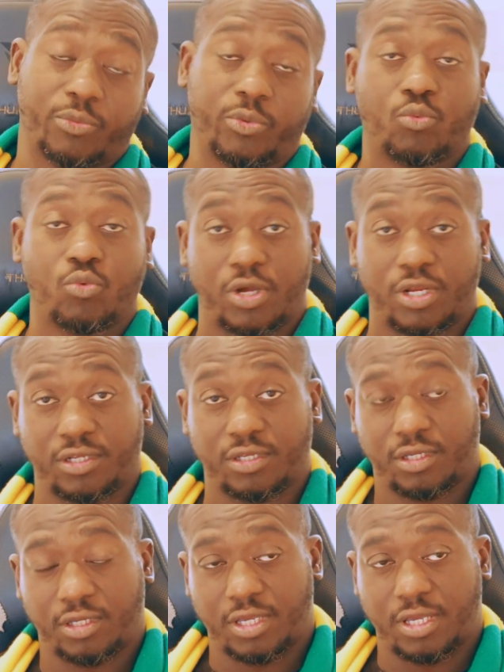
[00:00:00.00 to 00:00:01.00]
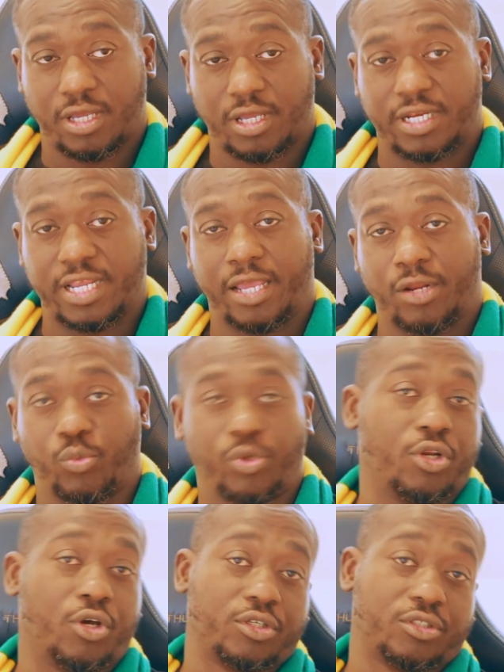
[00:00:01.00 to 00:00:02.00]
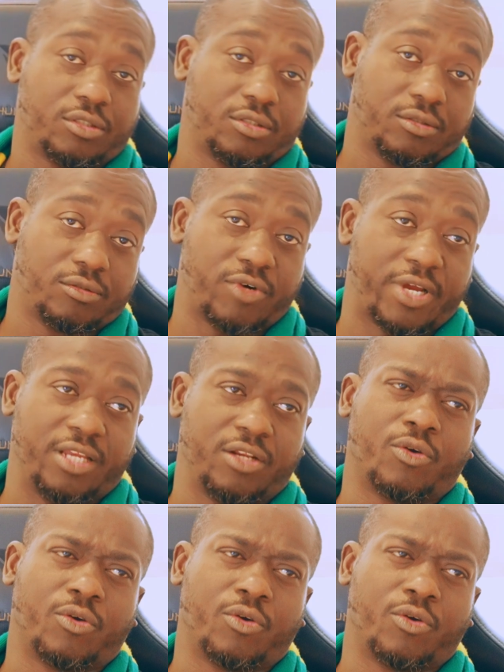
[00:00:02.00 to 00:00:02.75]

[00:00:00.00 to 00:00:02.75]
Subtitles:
and we won than we lost, right?